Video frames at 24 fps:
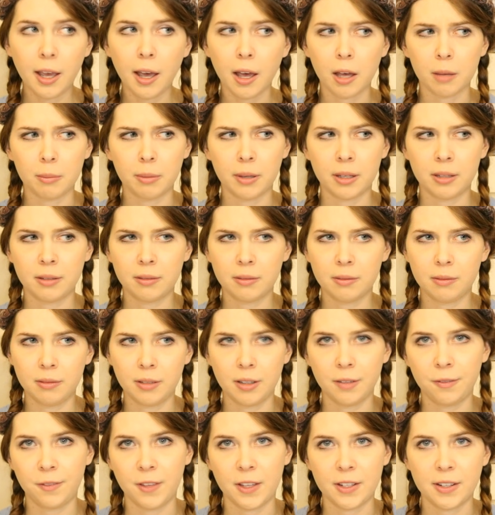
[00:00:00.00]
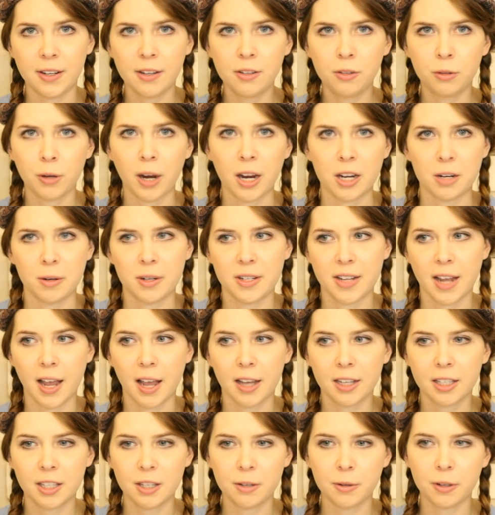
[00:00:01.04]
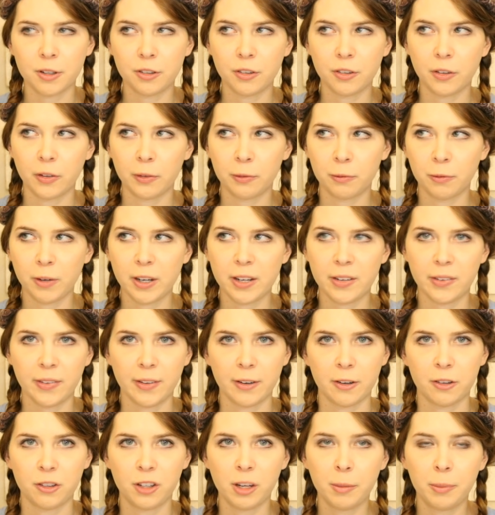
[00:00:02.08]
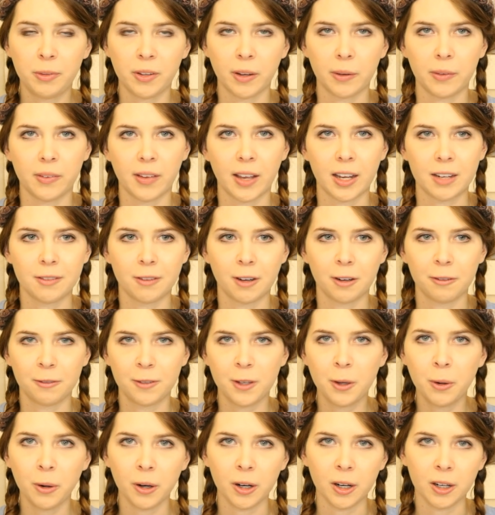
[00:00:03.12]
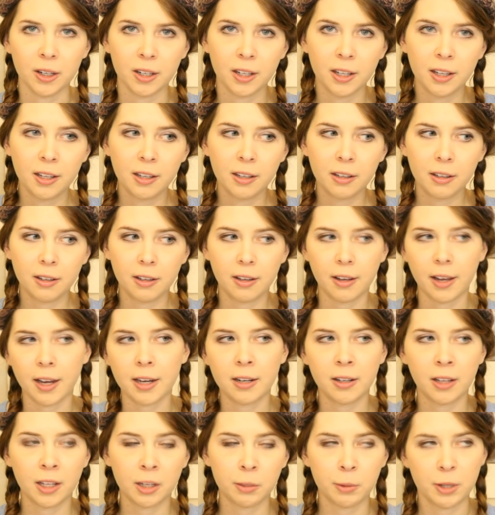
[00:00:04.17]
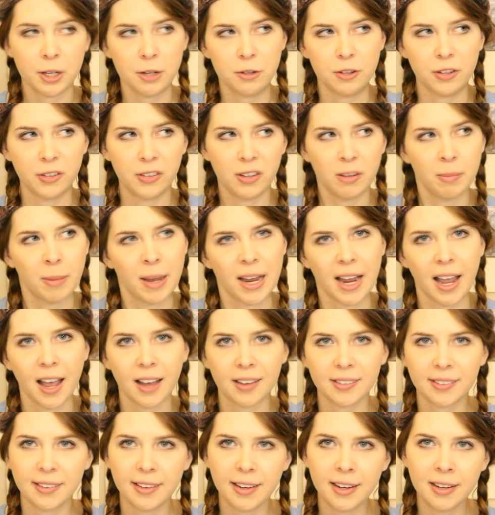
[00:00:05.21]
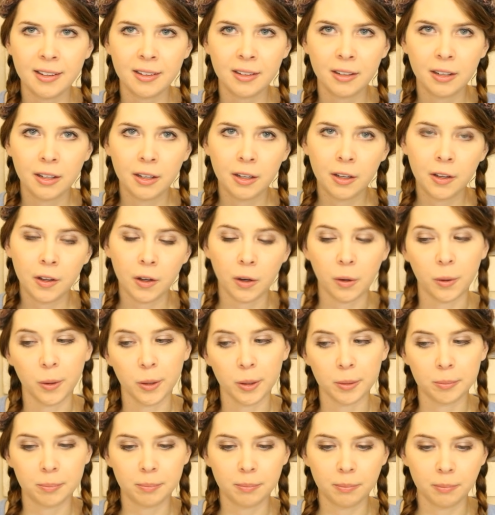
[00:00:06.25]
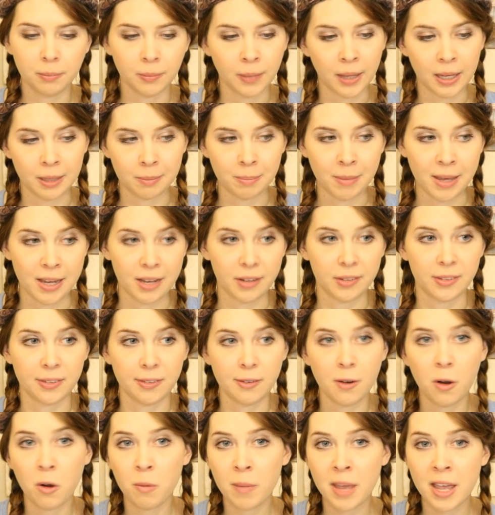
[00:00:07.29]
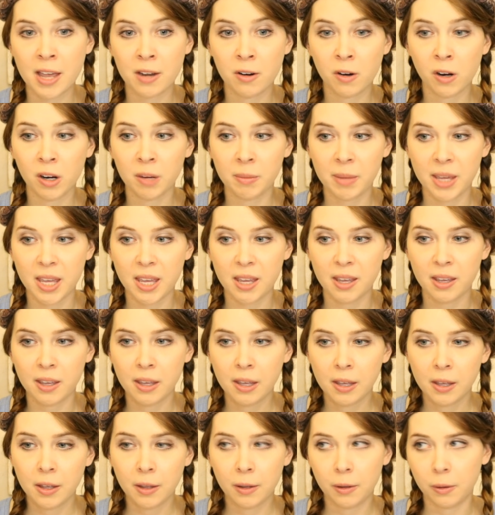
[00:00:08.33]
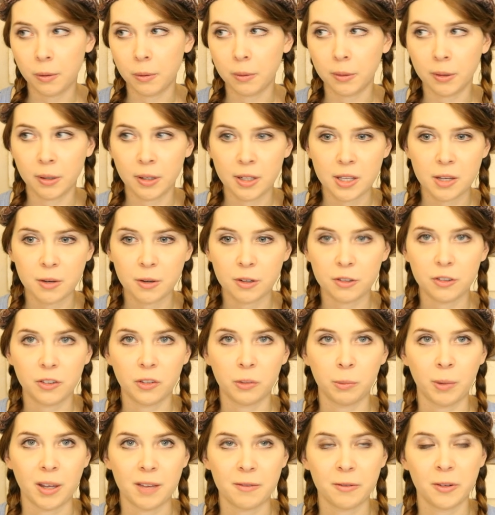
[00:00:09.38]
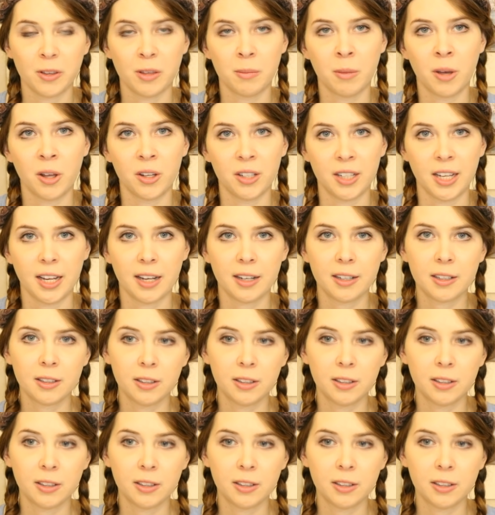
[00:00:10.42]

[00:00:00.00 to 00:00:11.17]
Yeah, but if they did try to attack, you could just freeze their ships outside of our fjord. Kind of like what you just did by accident. Or, like, make a snowman army. Or you could just wait for them all to get